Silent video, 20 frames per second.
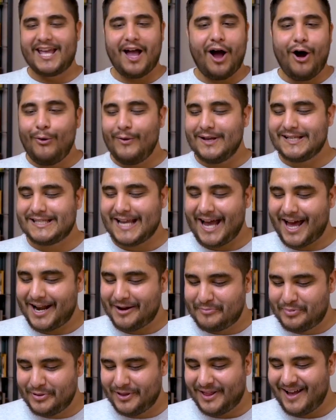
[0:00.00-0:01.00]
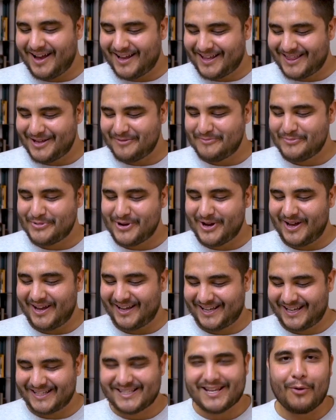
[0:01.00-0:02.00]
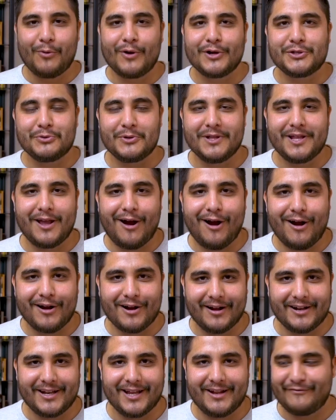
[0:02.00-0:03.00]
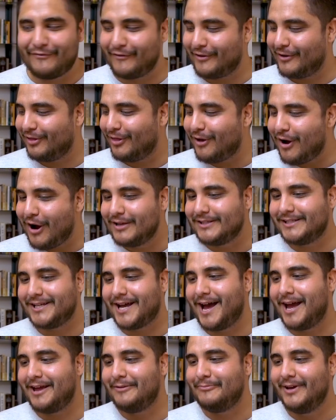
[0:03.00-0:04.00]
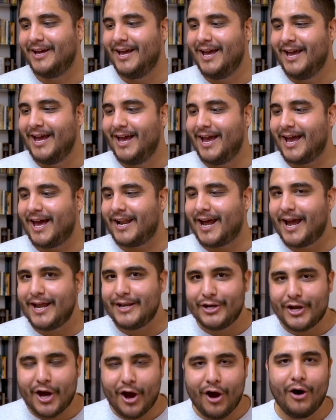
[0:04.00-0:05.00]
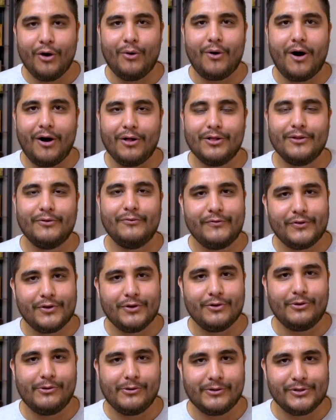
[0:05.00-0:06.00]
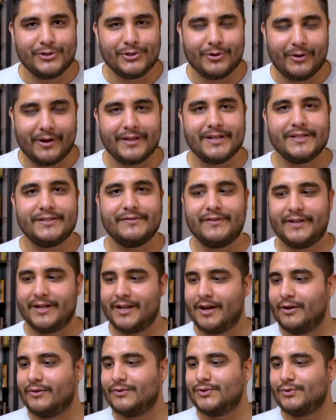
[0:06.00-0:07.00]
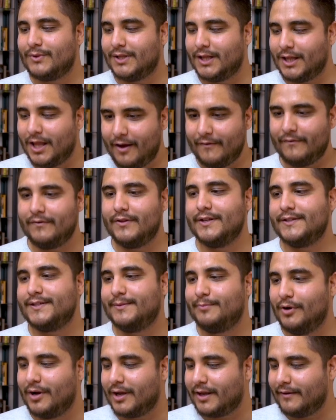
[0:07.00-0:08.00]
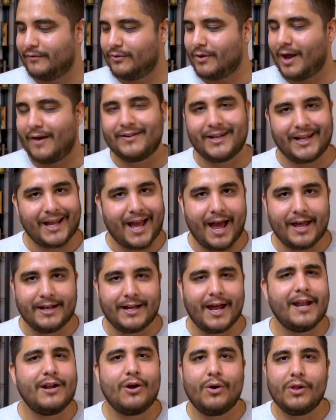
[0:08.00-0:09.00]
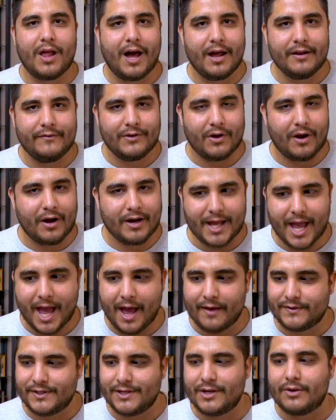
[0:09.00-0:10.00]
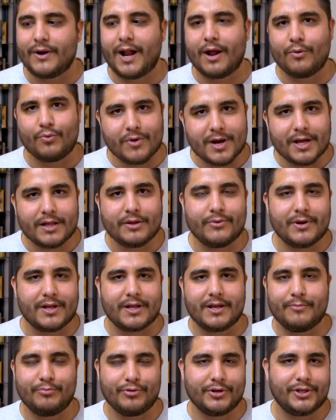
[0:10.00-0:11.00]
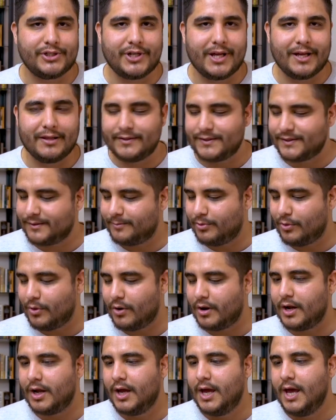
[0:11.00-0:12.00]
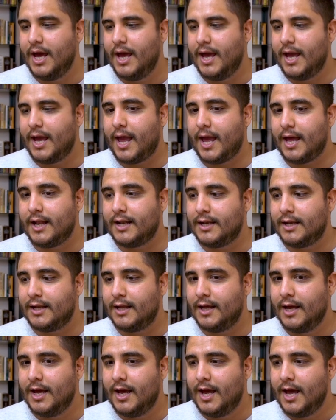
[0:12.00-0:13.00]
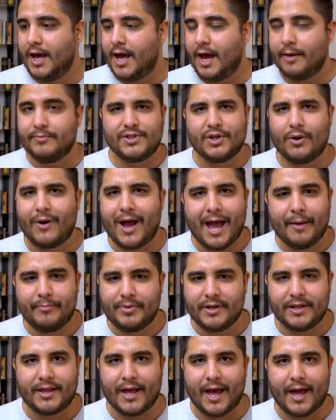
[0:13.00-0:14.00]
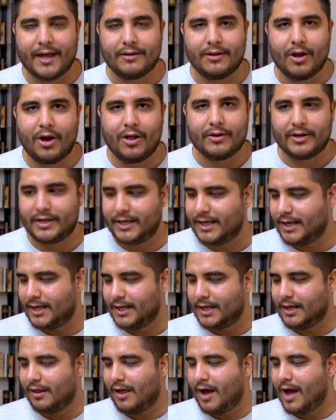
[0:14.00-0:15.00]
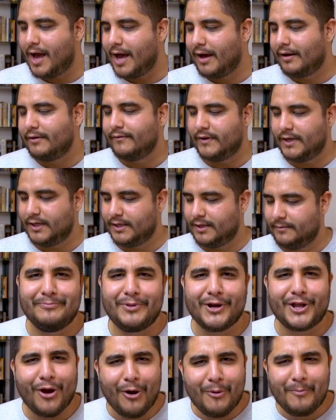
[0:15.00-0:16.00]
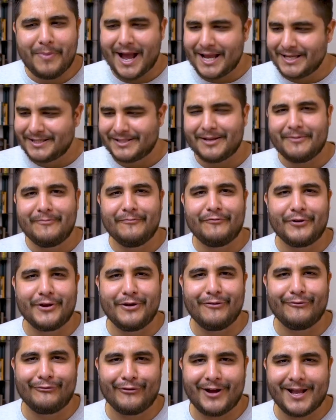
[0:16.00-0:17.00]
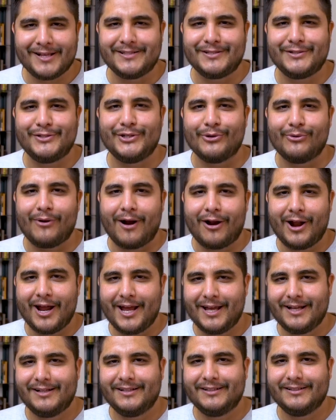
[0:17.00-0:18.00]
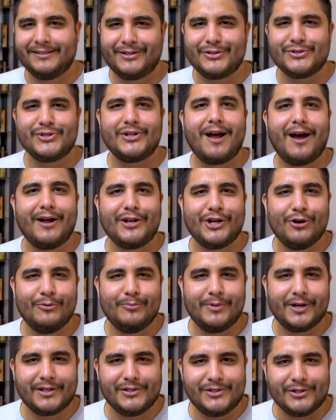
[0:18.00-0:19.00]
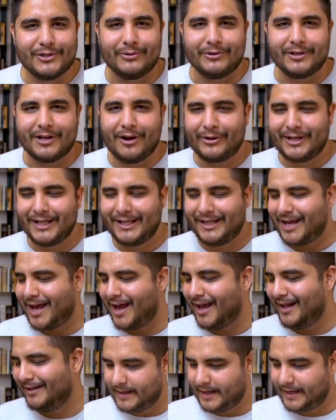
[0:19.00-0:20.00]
Always got to plug the book because I worked really hard on it for a long time. And I know all of you who enjoy these videos would love this book if you haven't gotten it. I know a lot of you already have too. And I really, really appreciate the support. And I'm so happy that y'all are getting a lot out of it. But go buy some for your friends too, all right? There's an audiobook too. Go get that.